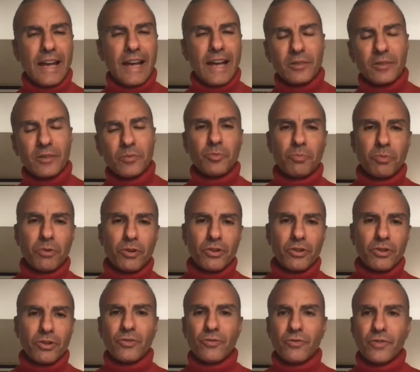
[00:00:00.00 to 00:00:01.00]
animals,
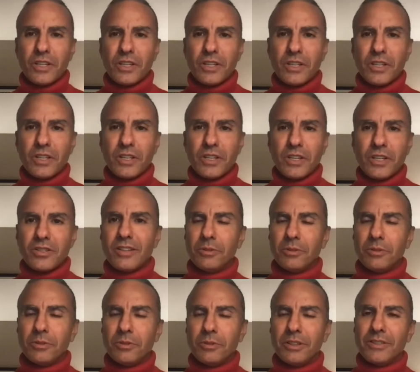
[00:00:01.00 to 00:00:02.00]
birds, or fish
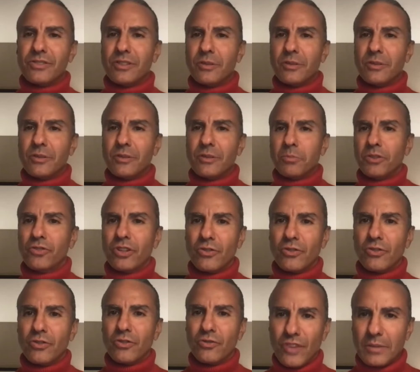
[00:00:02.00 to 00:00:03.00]
that double as a
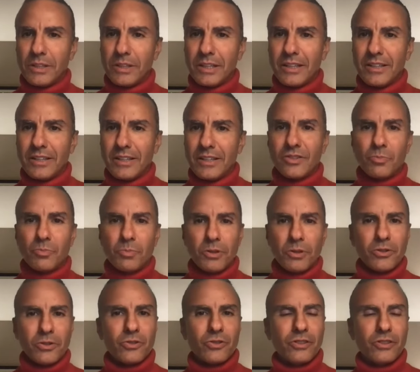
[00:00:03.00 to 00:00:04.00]
symbol for your family
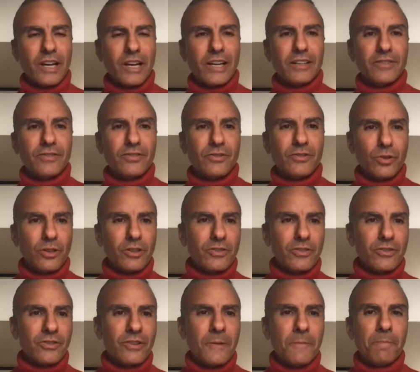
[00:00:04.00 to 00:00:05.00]
and a spiritual guide of
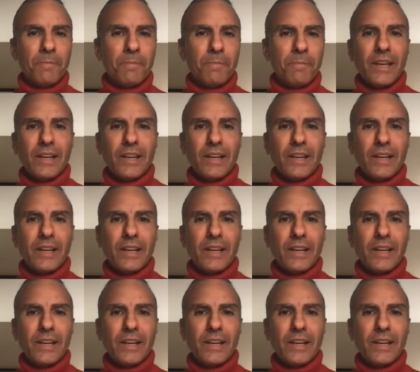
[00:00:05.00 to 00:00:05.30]
sorts.